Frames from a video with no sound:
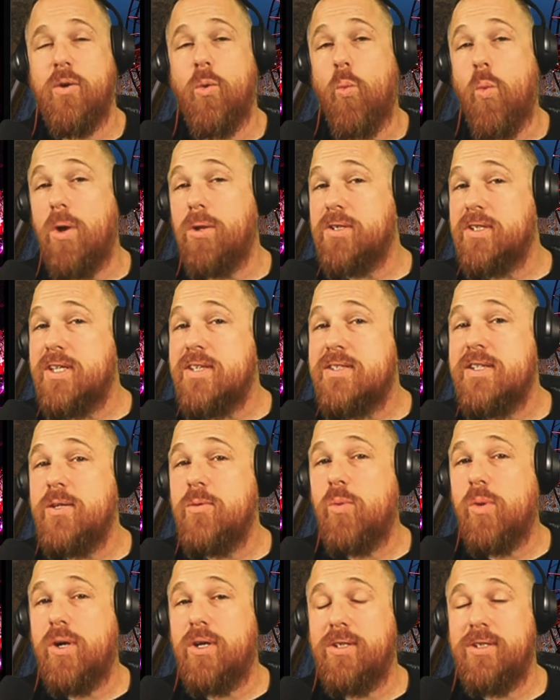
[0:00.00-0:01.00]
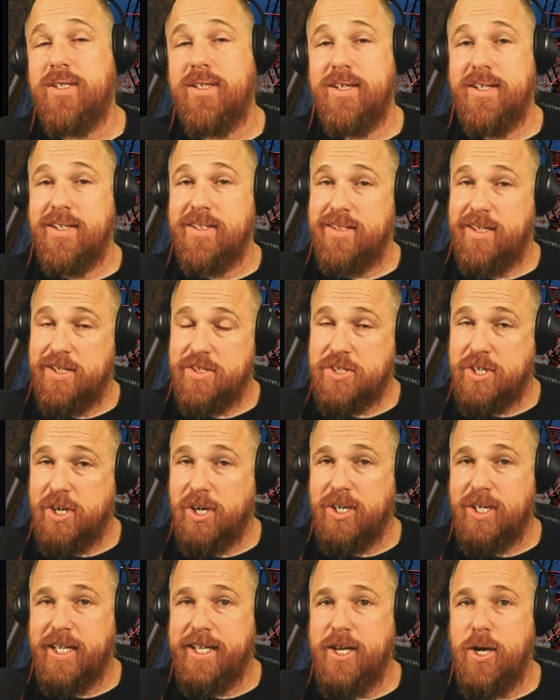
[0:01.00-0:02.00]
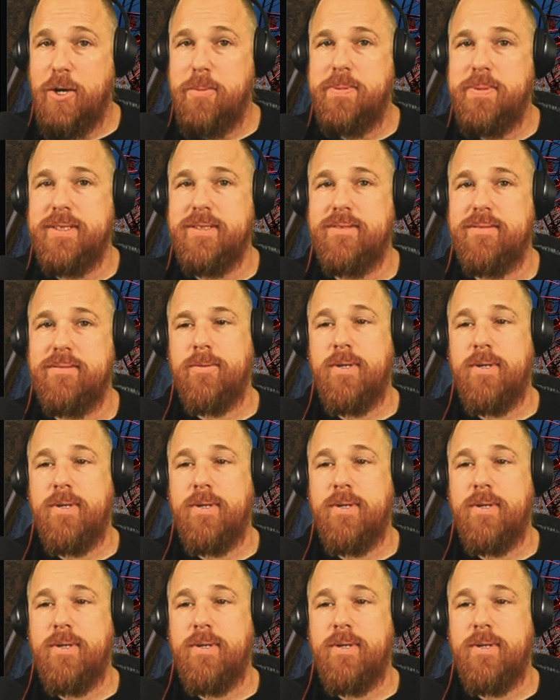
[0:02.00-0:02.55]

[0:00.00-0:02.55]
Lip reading: Walt Disney World, that is currently open,